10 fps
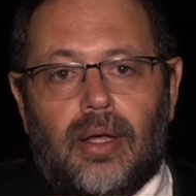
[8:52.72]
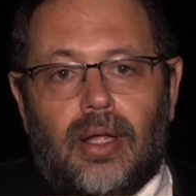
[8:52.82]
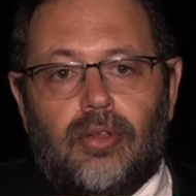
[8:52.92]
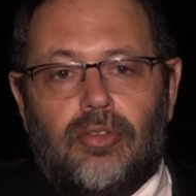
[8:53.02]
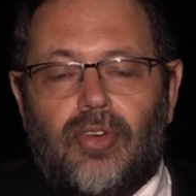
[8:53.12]

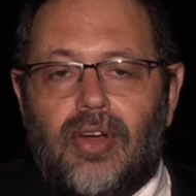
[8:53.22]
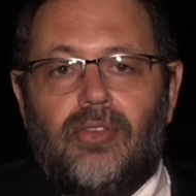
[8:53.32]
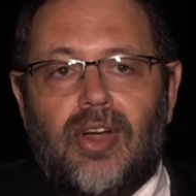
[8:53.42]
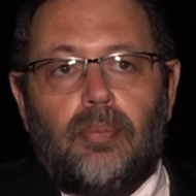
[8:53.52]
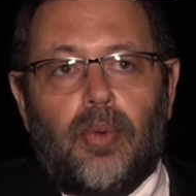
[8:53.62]
It is very,
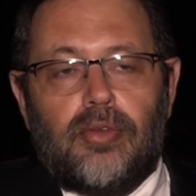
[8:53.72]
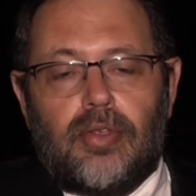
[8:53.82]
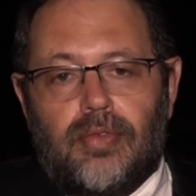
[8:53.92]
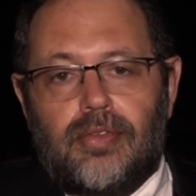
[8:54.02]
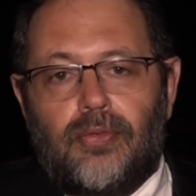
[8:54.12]
very
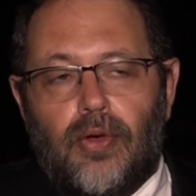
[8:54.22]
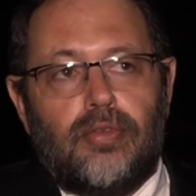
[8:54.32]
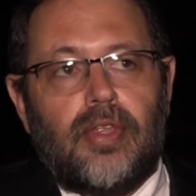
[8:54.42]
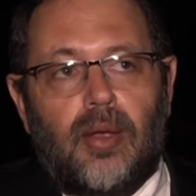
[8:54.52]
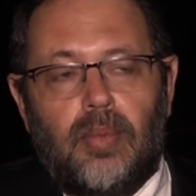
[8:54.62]
positive. It's the
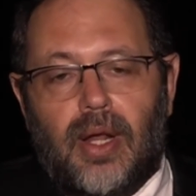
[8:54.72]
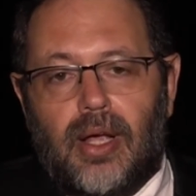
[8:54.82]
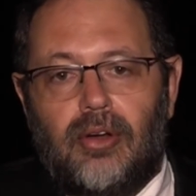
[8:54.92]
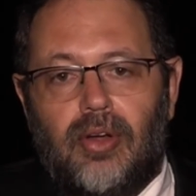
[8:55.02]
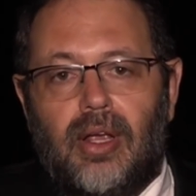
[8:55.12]
first time that I
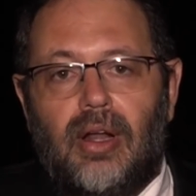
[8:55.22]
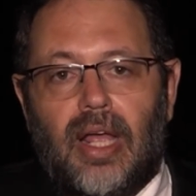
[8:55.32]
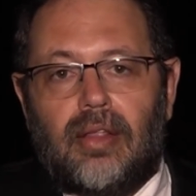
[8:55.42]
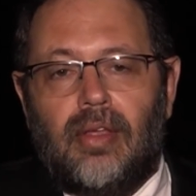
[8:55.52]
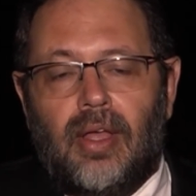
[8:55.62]
can
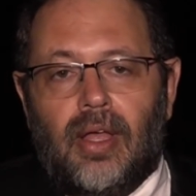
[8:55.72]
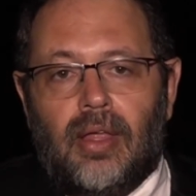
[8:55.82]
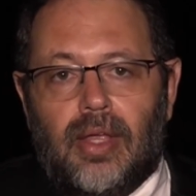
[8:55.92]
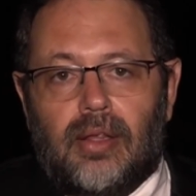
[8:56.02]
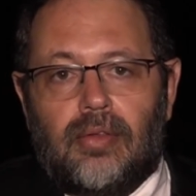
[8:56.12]
recollect
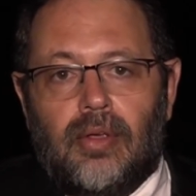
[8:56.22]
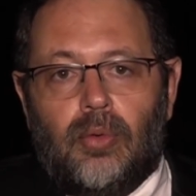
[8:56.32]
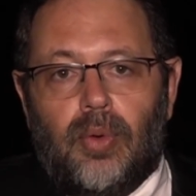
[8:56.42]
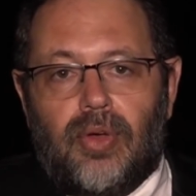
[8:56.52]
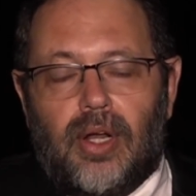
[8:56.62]
that
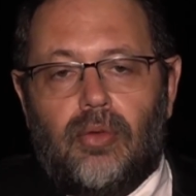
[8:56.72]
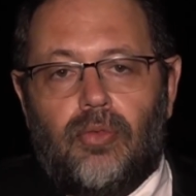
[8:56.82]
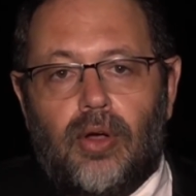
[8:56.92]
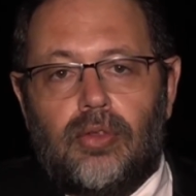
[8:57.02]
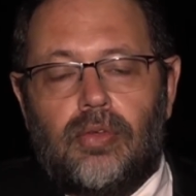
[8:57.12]
we've had a
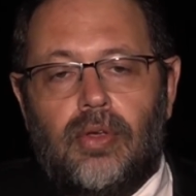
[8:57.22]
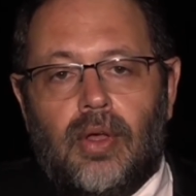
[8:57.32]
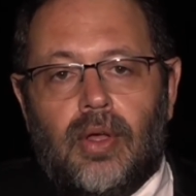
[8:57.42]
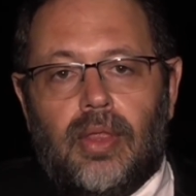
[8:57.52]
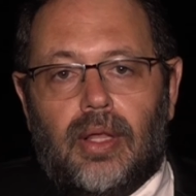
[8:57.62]
vote
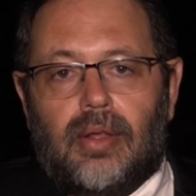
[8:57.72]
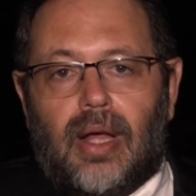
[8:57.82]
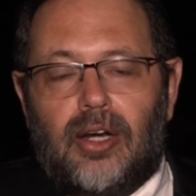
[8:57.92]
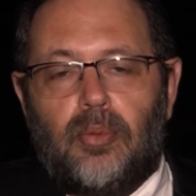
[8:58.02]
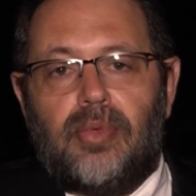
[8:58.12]
that
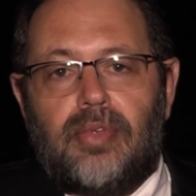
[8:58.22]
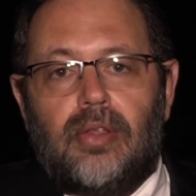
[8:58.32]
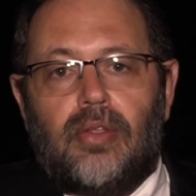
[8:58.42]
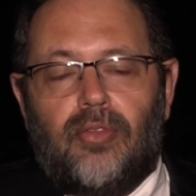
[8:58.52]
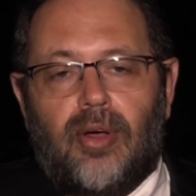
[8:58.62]

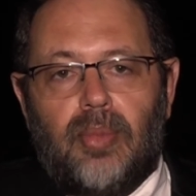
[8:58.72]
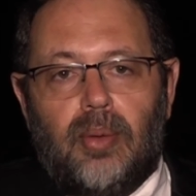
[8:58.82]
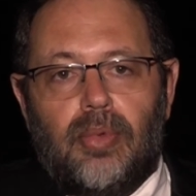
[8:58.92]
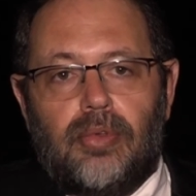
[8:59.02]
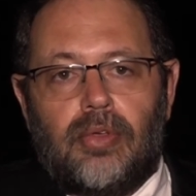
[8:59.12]
100% of our
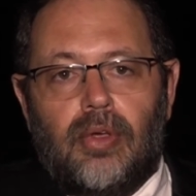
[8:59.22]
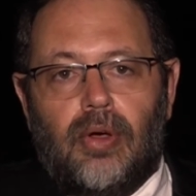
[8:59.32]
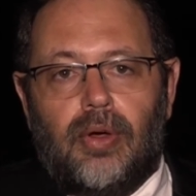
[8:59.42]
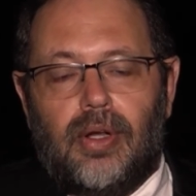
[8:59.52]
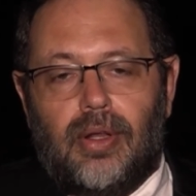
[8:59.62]
members
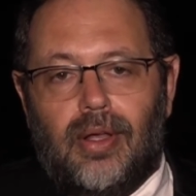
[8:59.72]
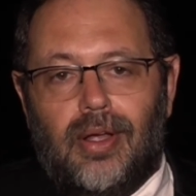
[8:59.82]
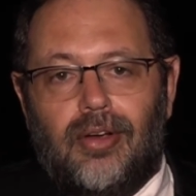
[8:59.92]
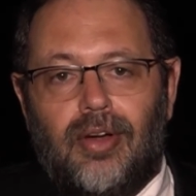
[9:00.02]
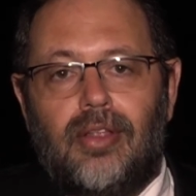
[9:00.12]
are in
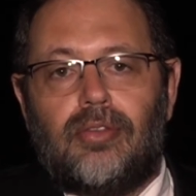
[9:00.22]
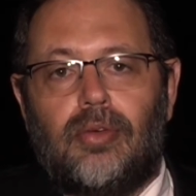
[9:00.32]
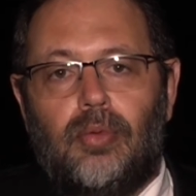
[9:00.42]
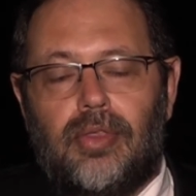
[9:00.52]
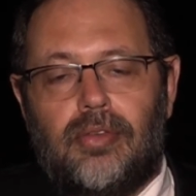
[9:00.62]

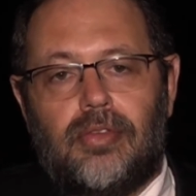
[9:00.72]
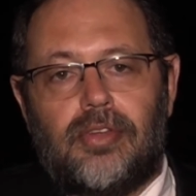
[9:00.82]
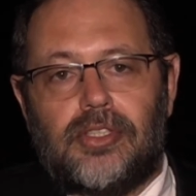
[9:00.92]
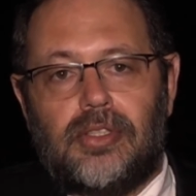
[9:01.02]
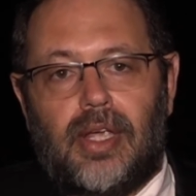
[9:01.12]
agreement with this
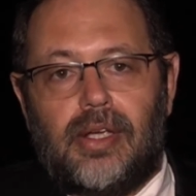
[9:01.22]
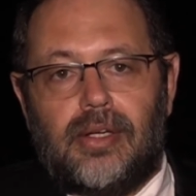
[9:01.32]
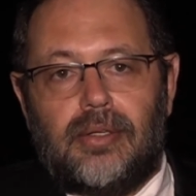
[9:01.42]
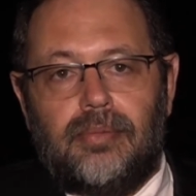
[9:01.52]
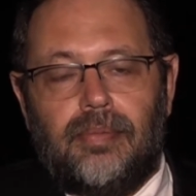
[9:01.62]
decision
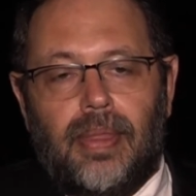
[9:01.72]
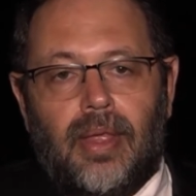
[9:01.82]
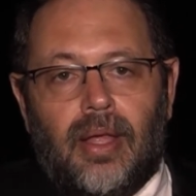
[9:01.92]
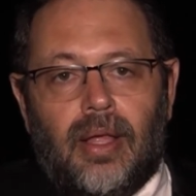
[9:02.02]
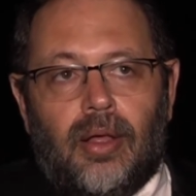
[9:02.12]
taken.
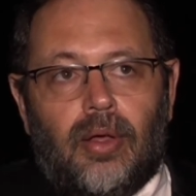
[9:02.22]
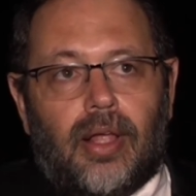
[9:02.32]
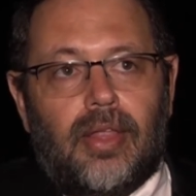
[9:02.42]
I